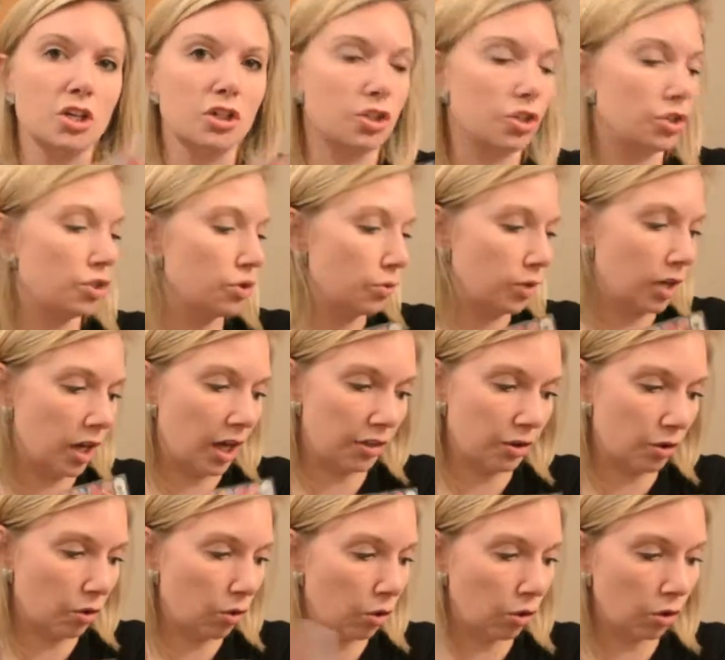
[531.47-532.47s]
to do
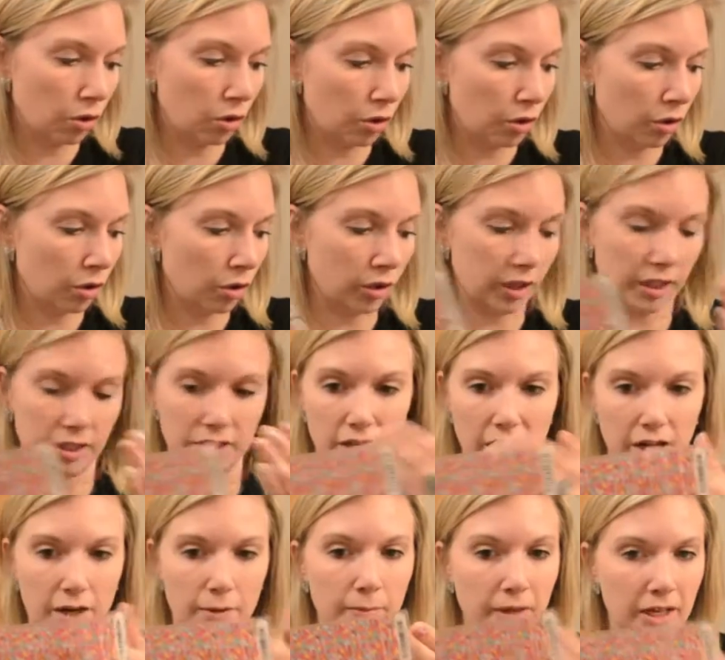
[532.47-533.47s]
another whole
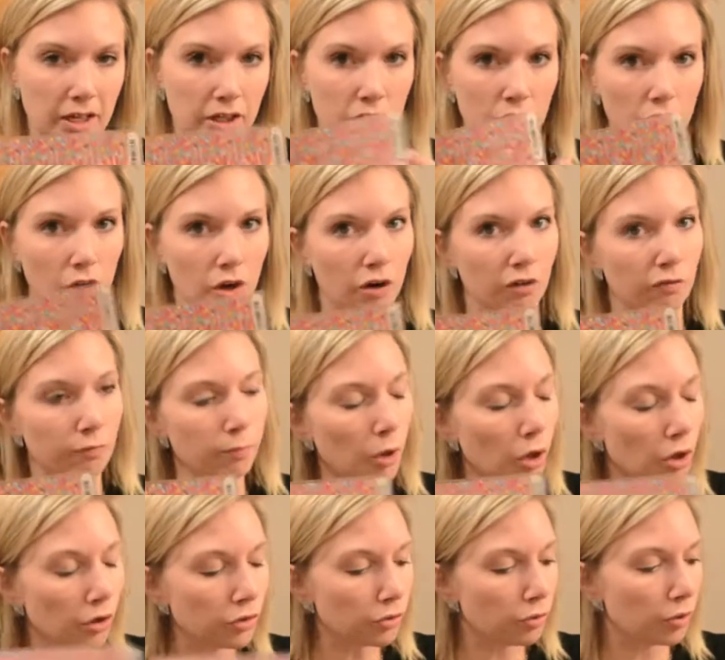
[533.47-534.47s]
entire manicure of both,